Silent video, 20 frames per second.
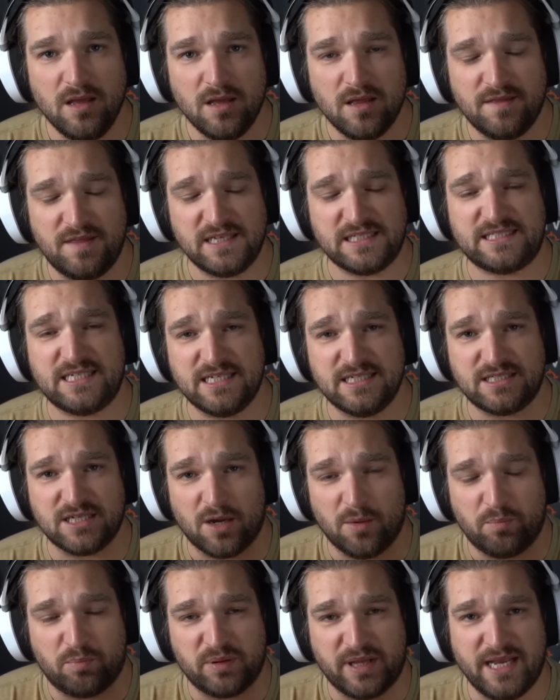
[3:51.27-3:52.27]
This is
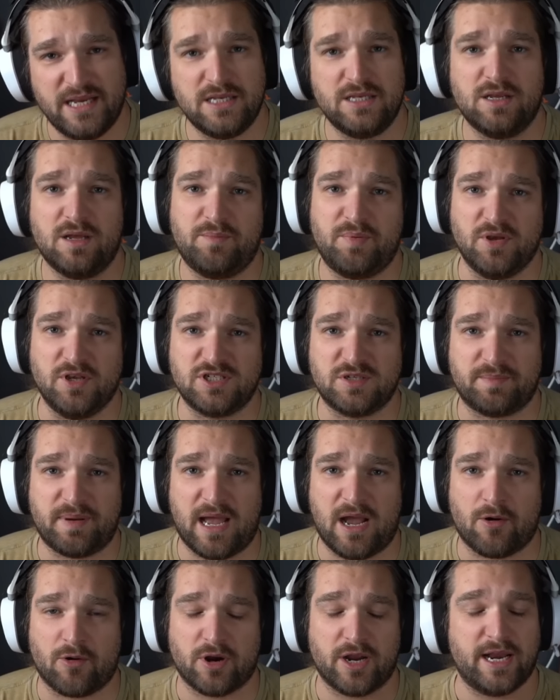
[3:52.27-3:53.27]
a blatant abuse of power.